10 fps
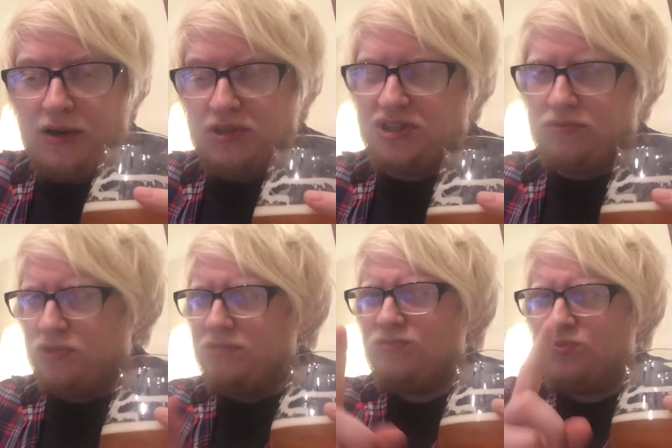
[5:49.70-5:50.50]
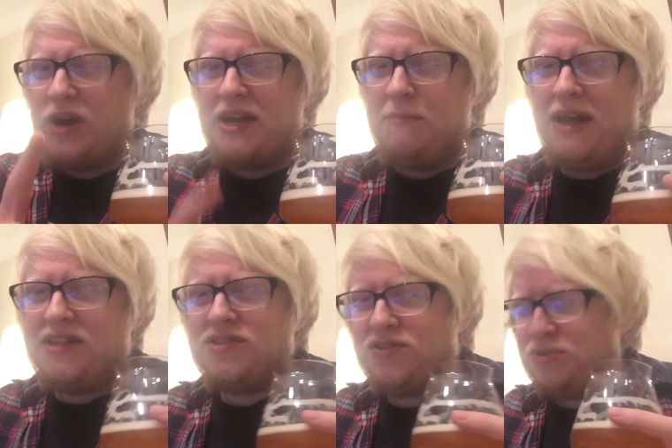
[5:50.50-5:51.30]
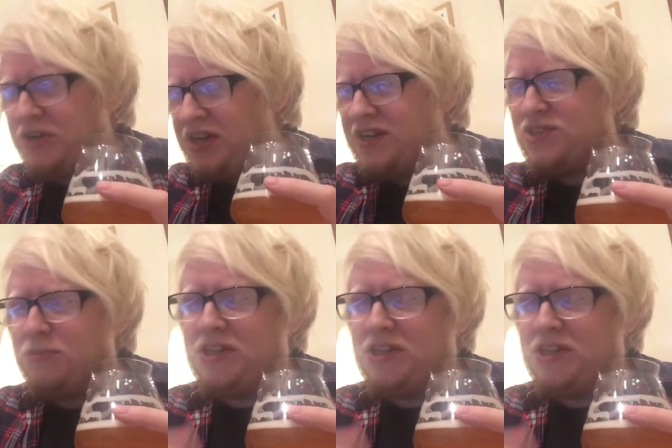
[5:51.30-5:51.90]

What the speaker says: which I wouldn't recommend because you might get some